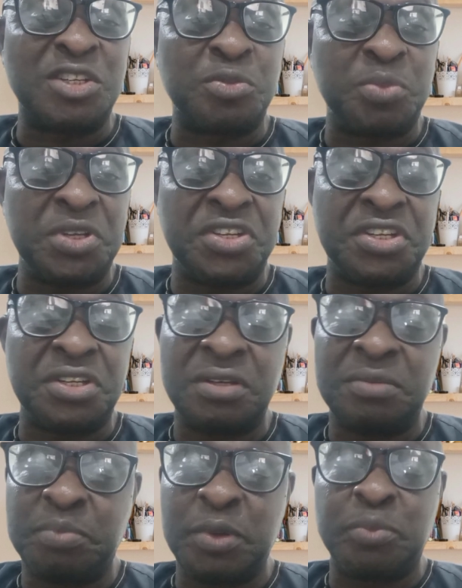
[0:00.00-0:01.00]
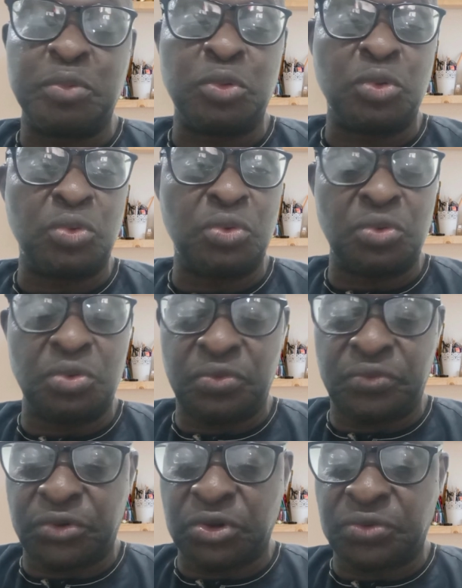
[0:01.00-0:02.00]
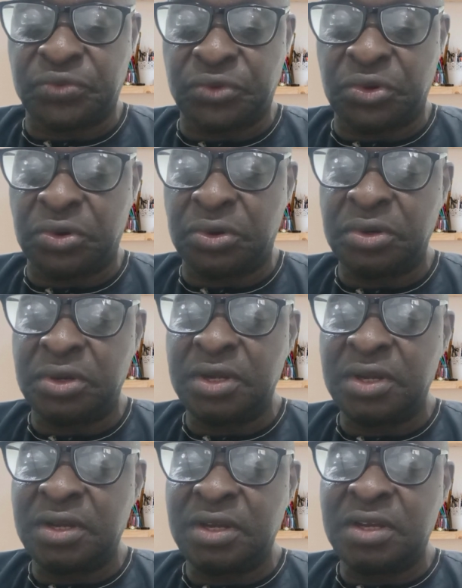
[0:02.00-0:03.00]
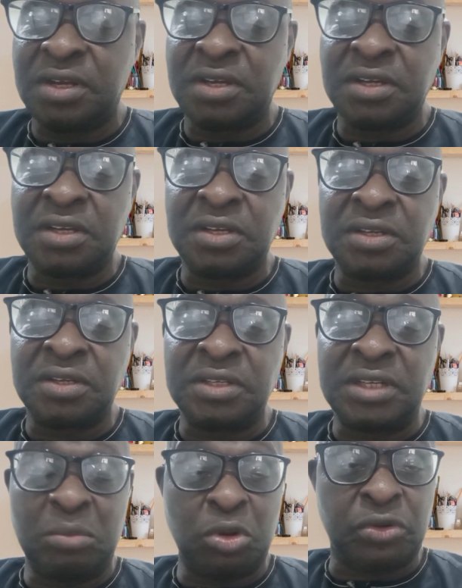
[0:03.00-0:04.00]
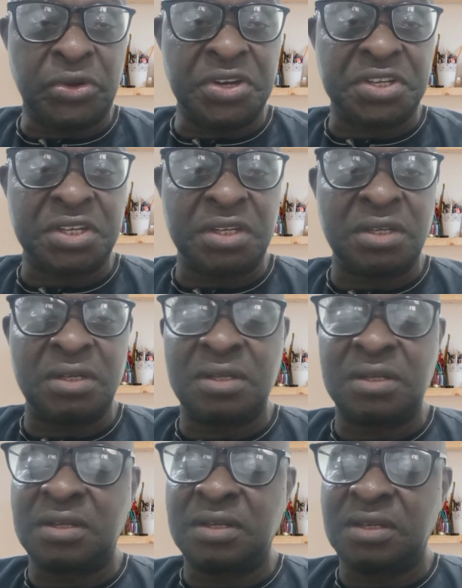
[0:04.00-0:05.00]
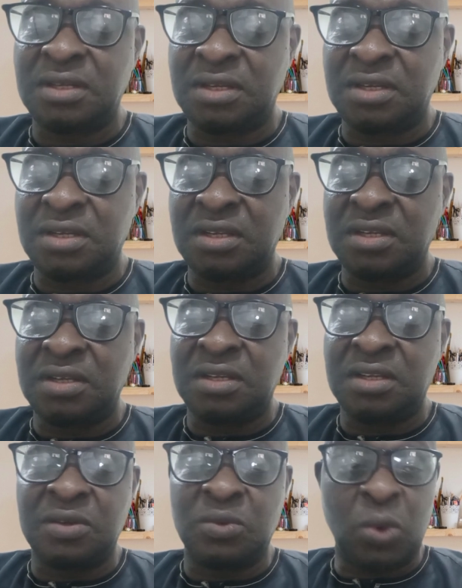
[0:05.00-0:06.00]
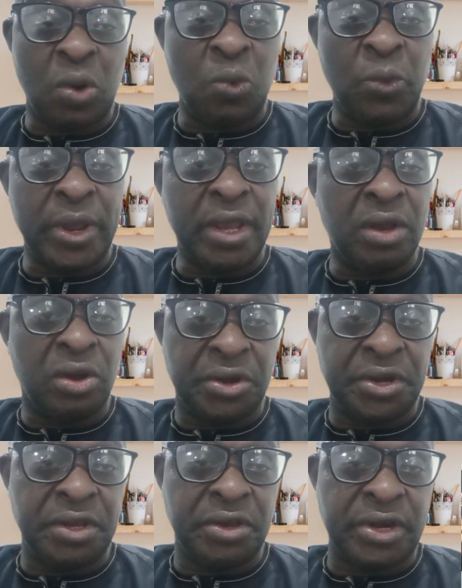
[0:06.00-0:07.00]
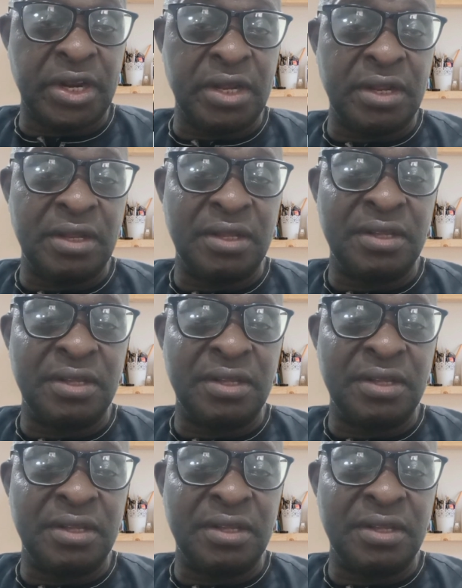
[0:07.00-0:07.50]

speech. People who fought for democracy one way or the other.